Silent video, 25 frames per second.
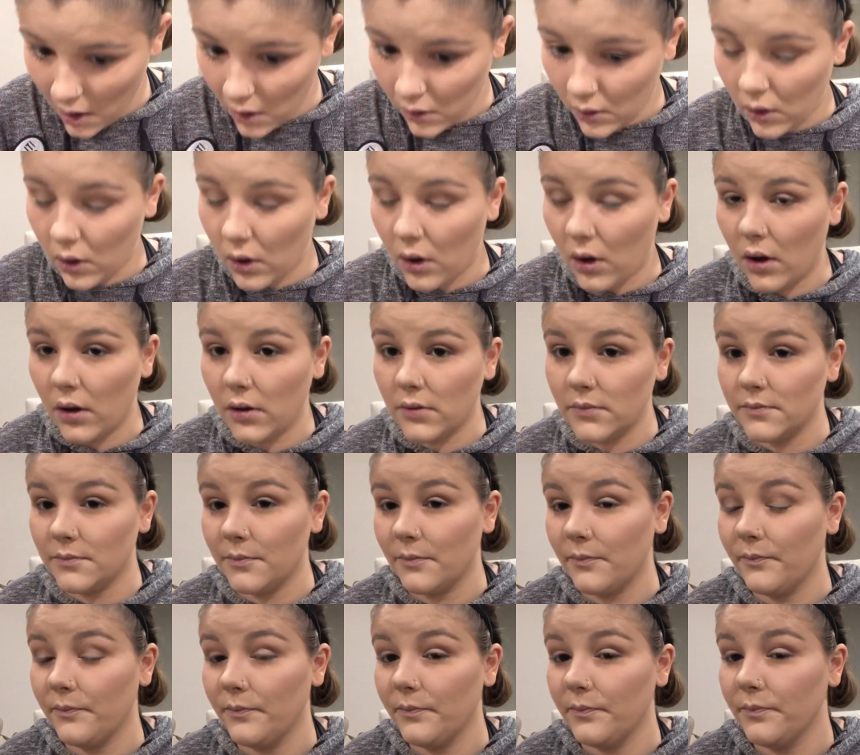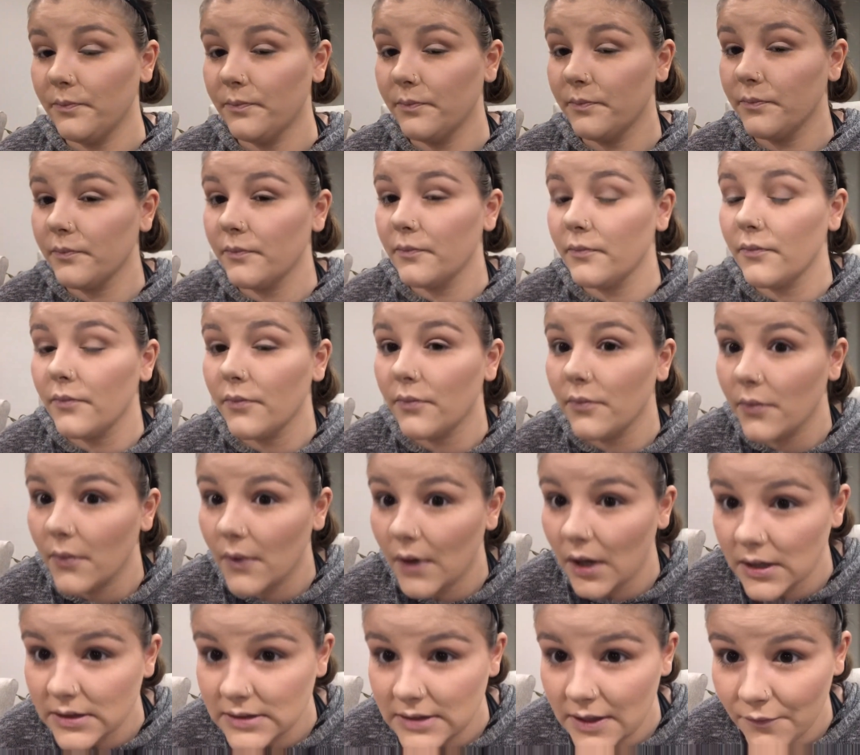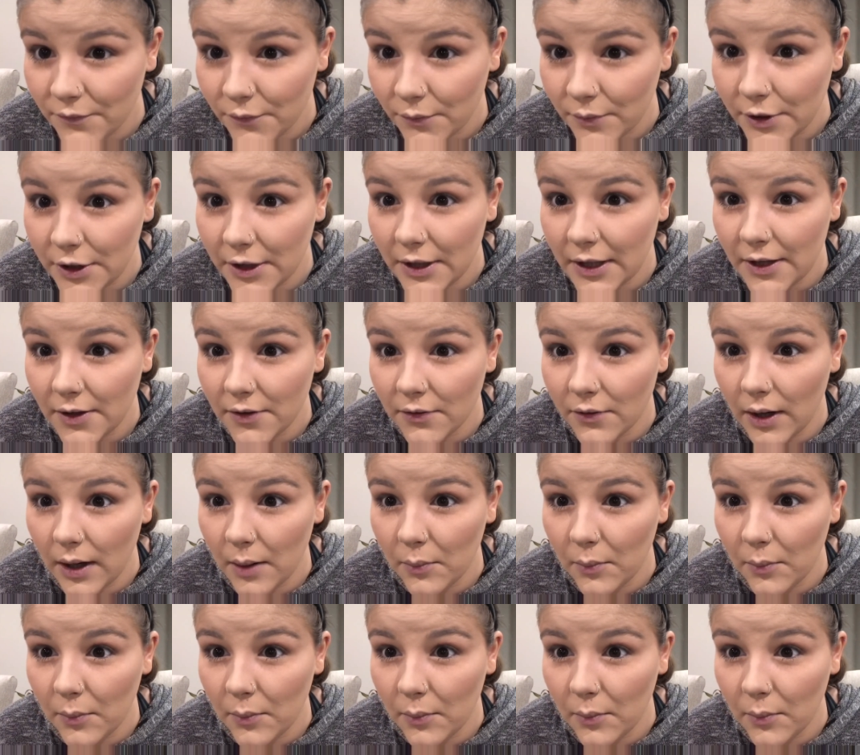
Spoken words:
Oh, except for when you get your